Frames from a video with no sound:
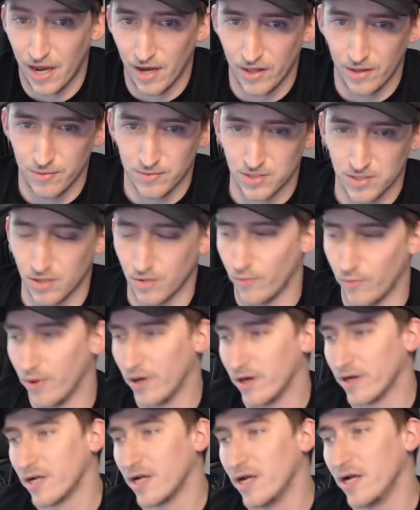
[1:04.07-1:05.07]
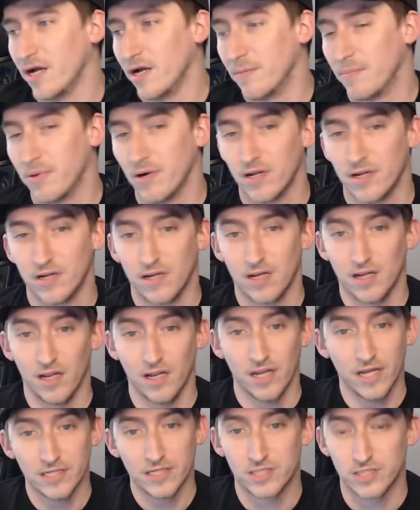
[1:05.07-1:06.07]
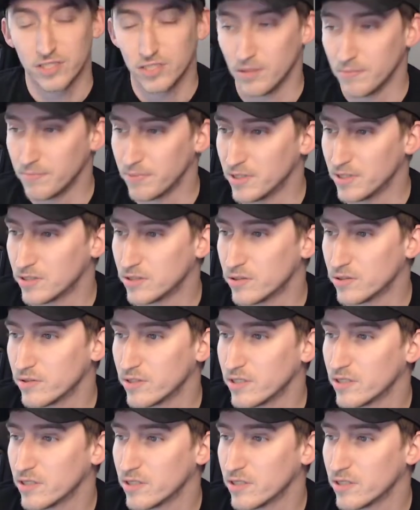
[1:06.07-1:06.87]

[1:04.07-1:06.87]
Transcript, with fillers: that was going to work. But let's jump into it.